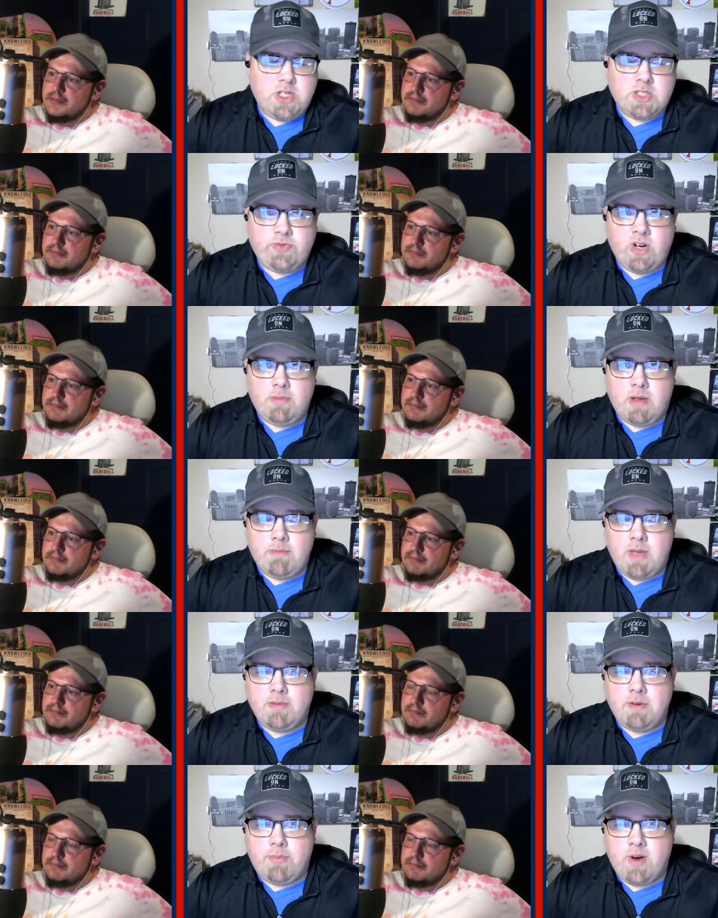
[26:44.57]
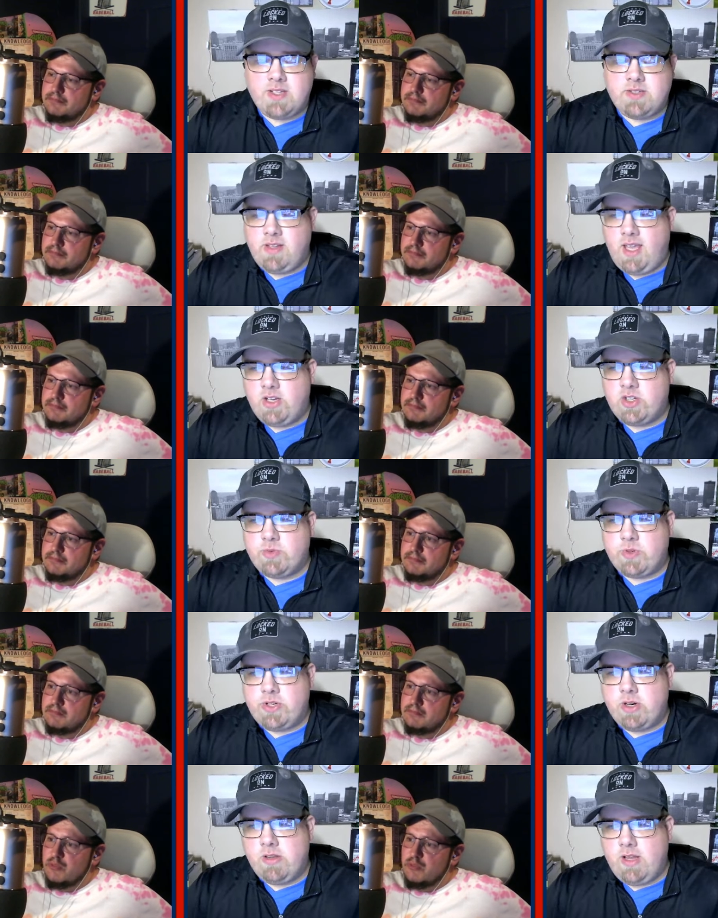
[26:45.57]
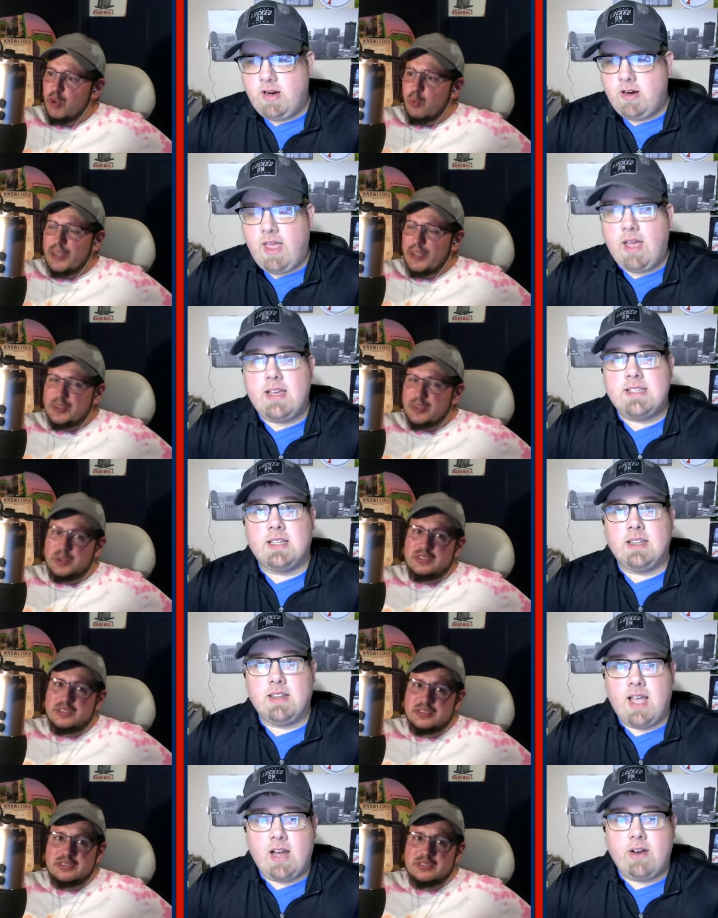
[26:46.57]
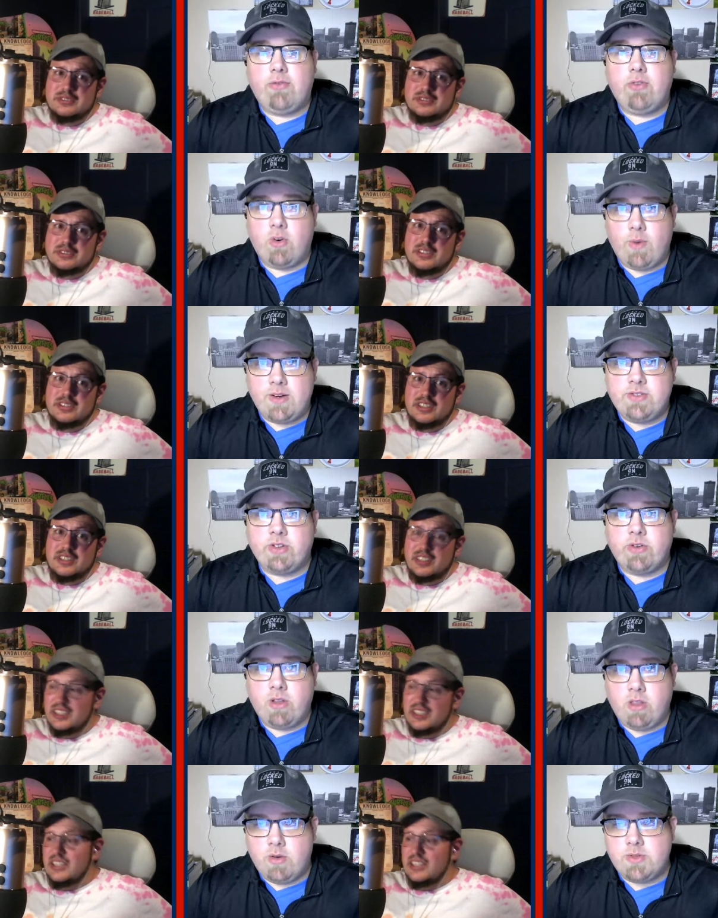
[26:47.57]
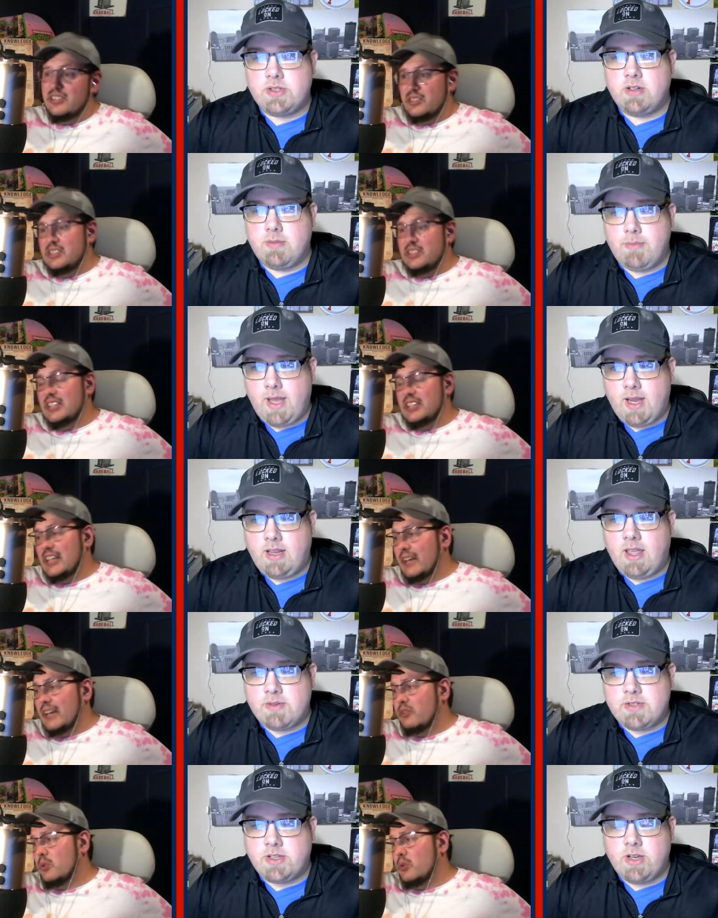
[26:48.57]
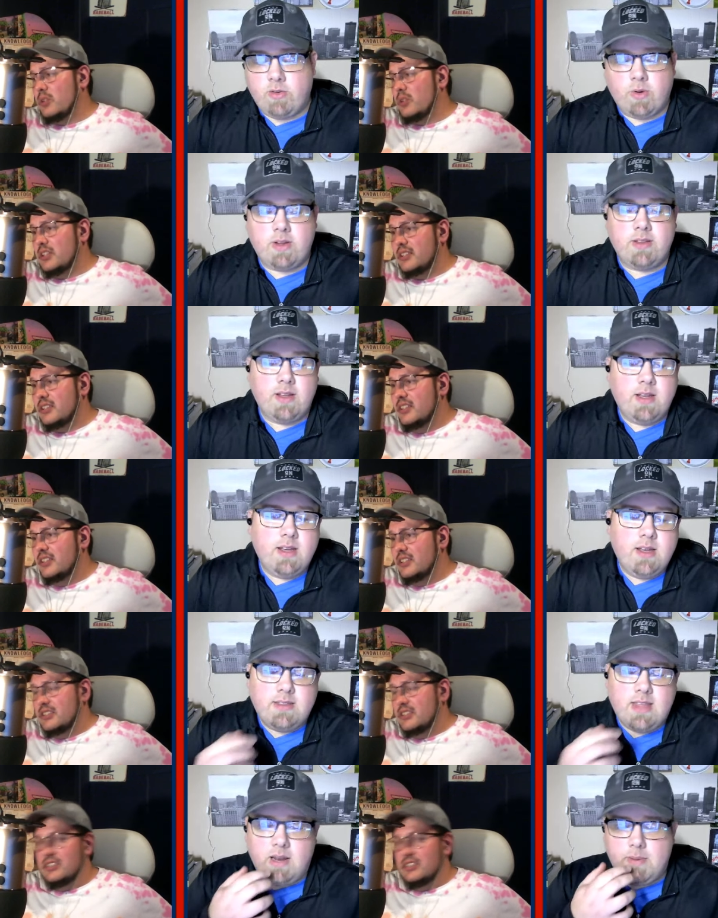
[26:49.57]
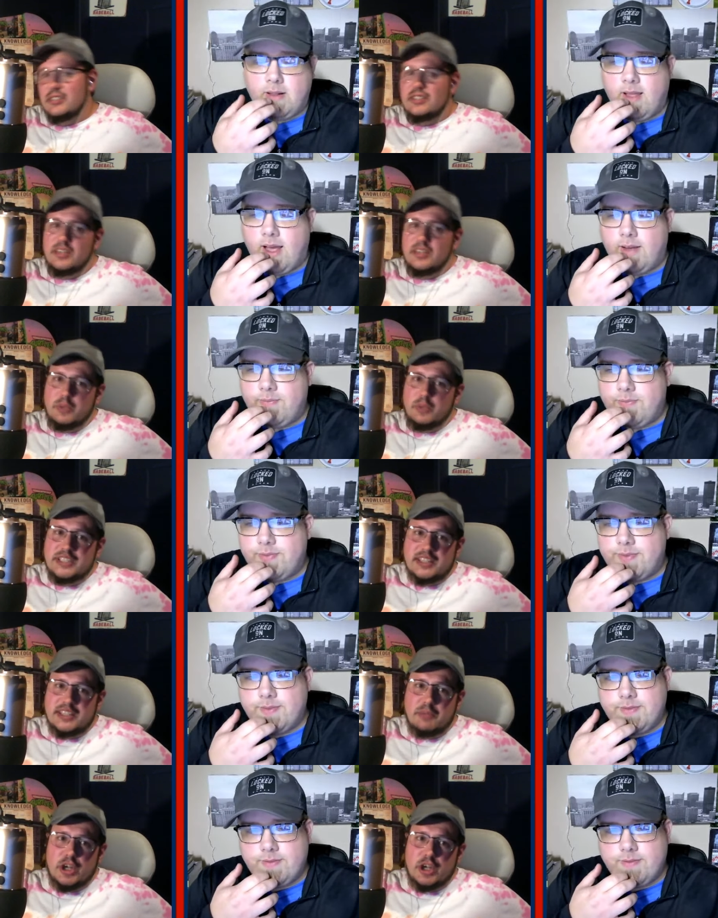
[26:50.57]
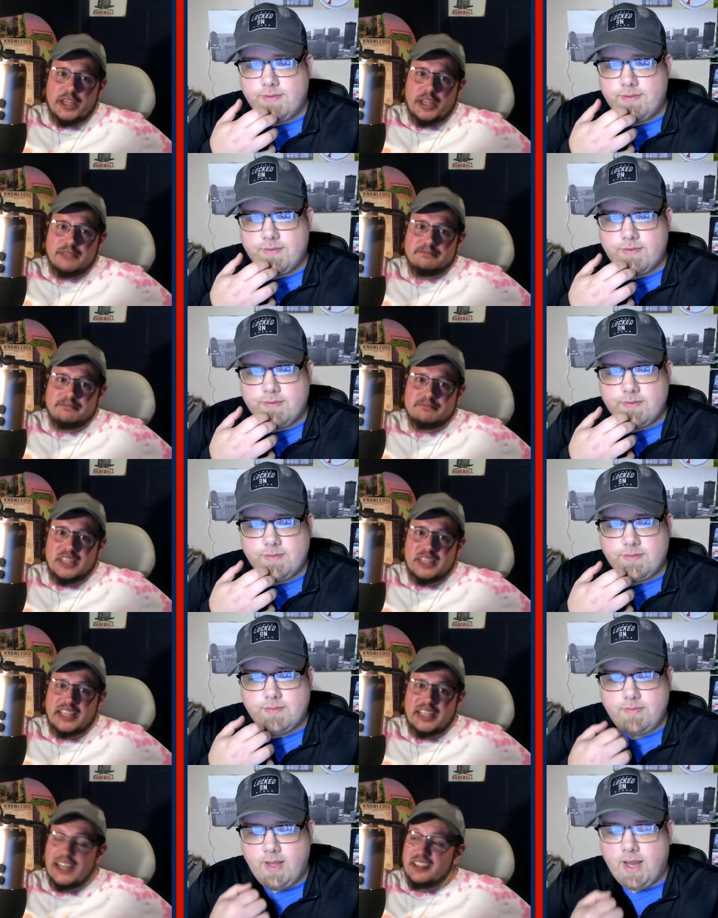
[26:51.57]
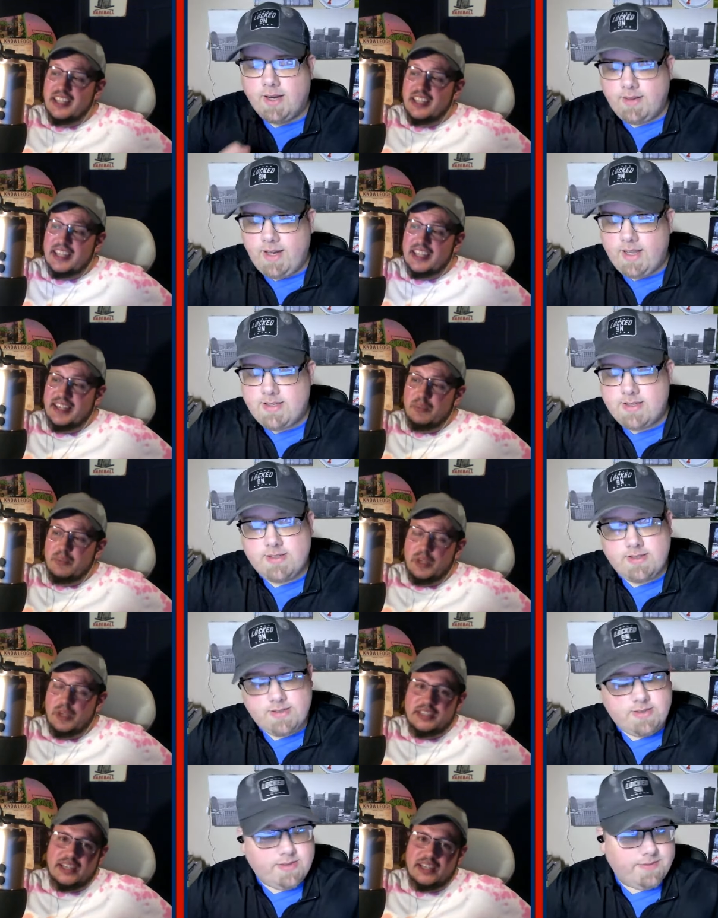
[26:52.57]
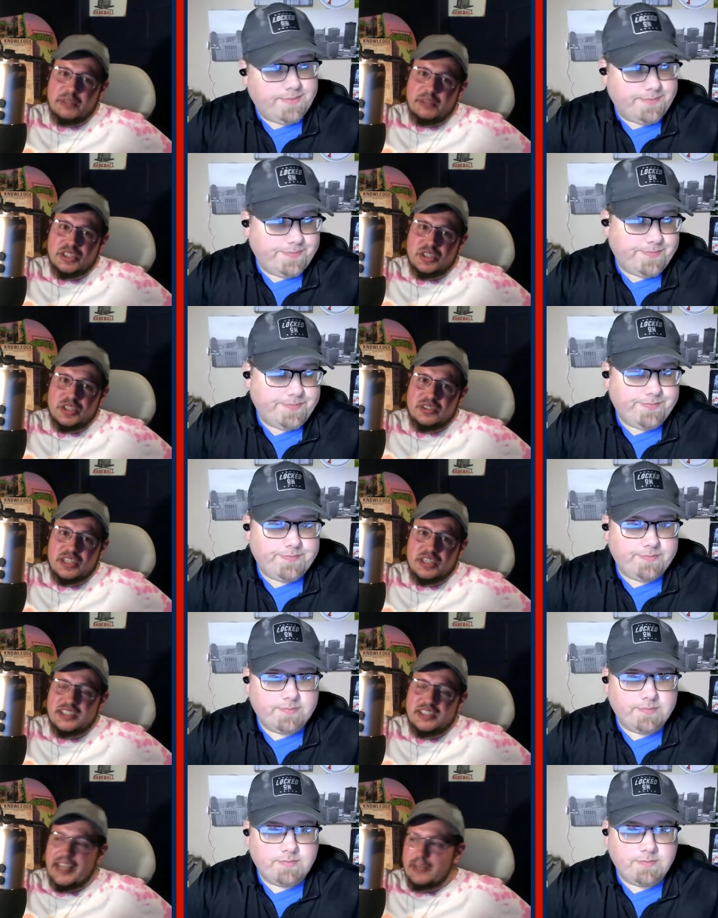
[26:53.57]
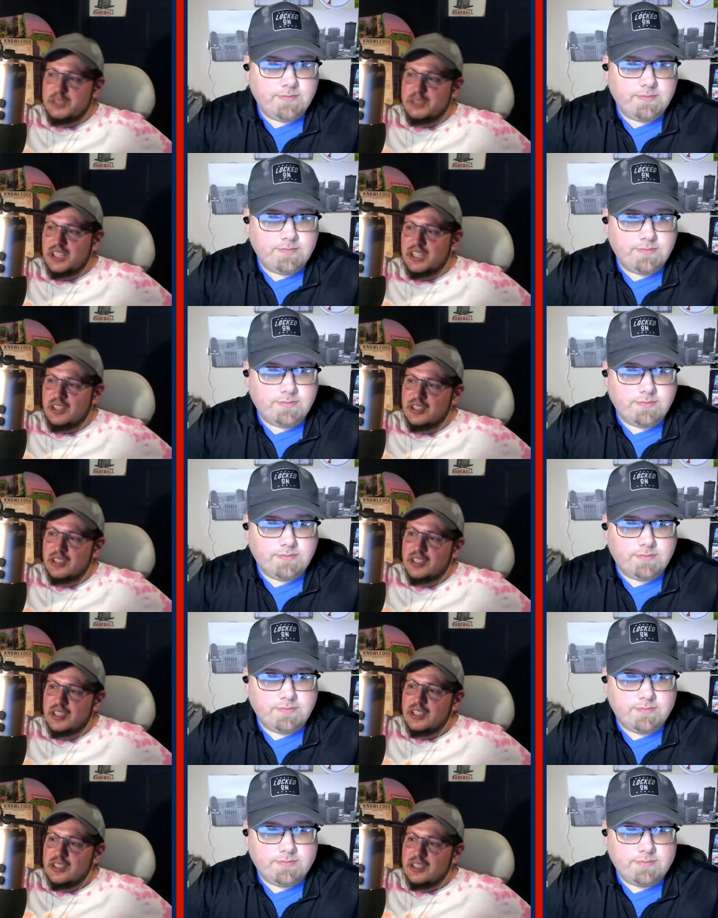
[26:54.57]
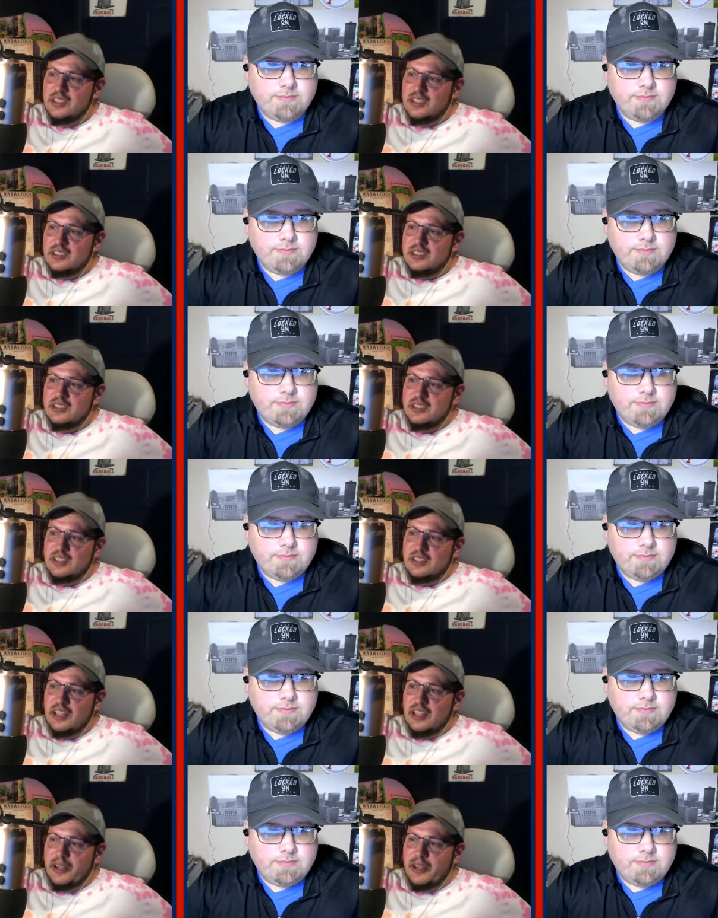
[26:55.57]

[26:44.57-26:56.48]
Speaker 1: pitchers for him. I'm, I'm impressed with the Angels' return there. Rental. That is a lot for a rental closer. Man, that was a good one.
Speaker 2: That'd have been reset the market like that. Yeah, we're not talking about the J- Jason Adams deal. I, I,